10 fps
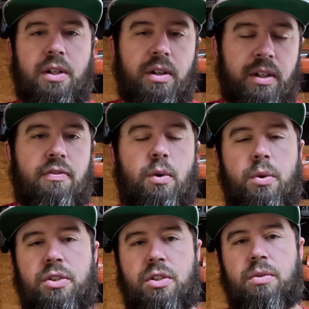to
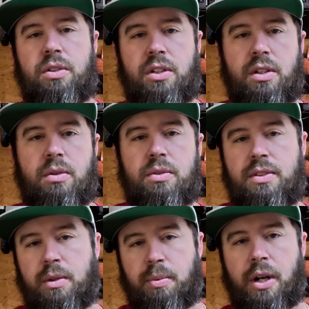force you to
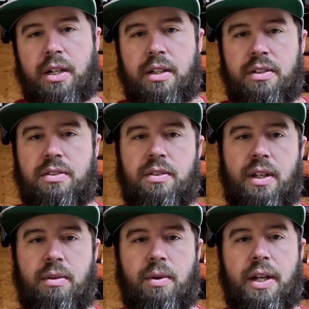use their products so
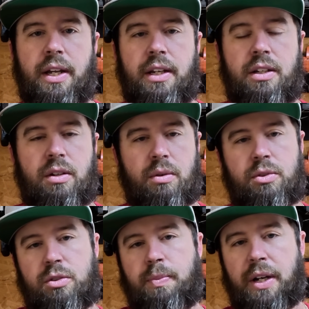that way you
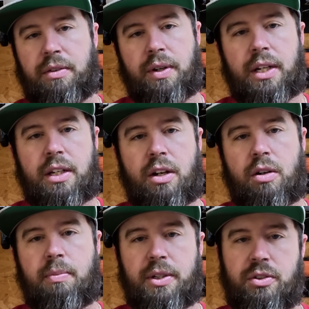don't just buy the
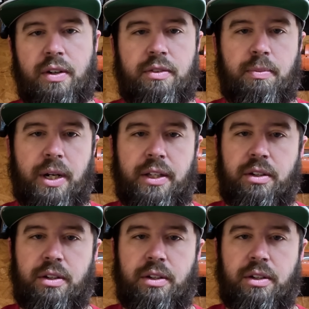radio, but you have to buy